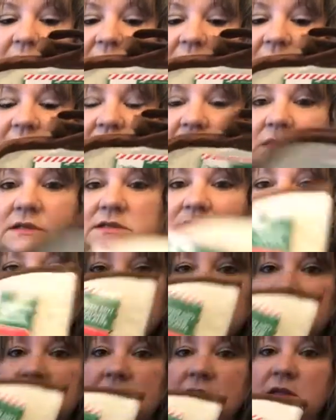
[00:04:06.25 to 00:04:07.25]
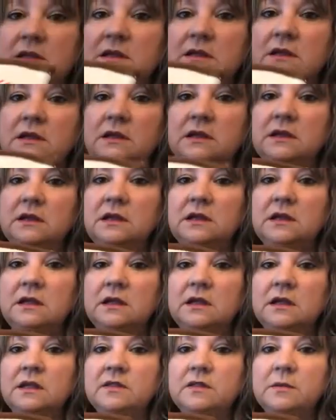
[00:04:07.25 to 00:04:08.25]
and
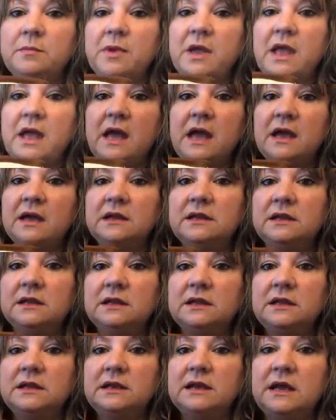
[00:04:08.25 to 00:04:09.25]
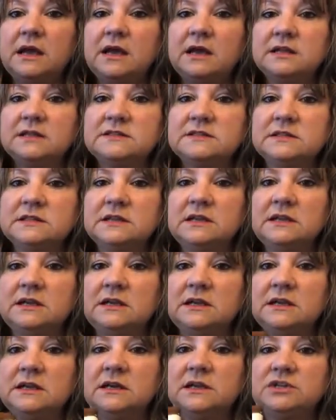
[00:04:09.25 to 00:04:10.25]
the pad, it has the
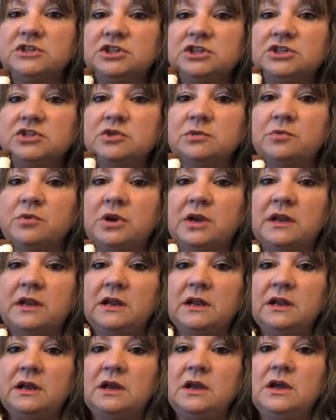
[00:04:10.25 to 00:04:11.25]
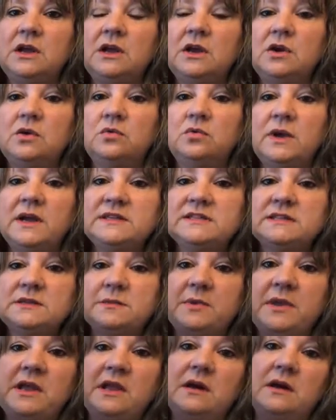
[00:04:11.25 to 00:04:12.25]
gingerbread
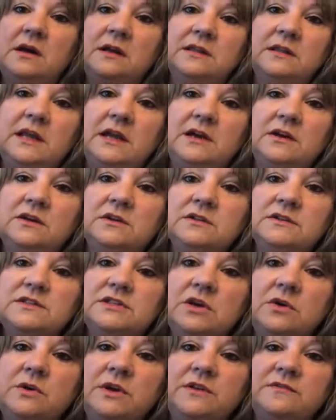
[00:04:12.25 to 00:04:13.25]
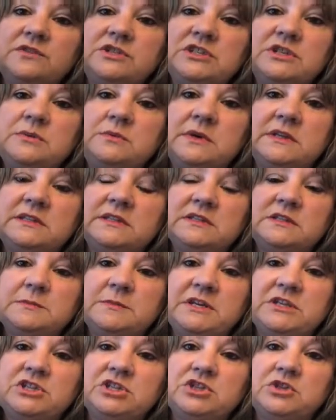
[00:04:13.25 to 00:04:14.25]
recipe on there. So if she wants to
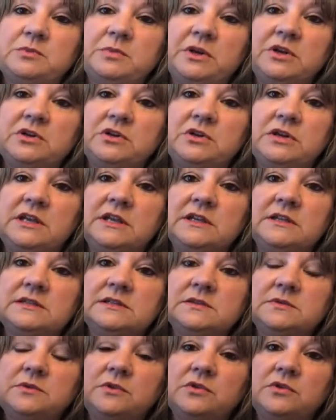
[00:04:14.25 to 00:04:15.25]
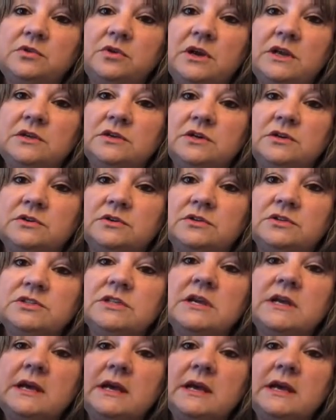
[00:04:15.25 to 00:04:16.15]
make gingerbread cookies with her granddaughters,